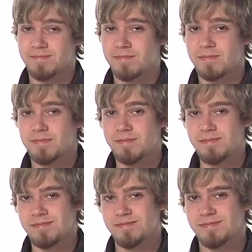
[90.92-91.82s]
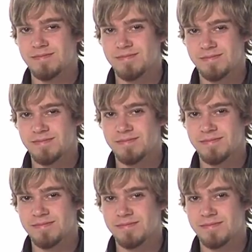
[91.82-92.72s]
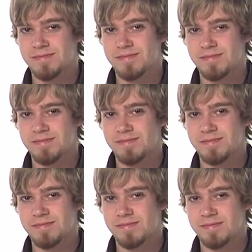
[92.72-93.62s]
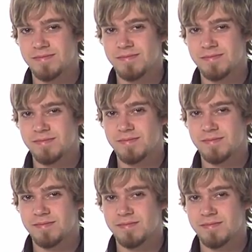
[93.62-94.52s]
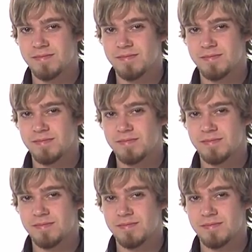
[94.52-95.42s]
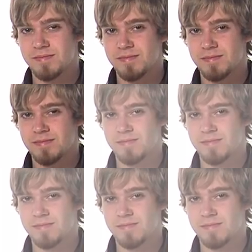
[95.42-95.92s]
(silent)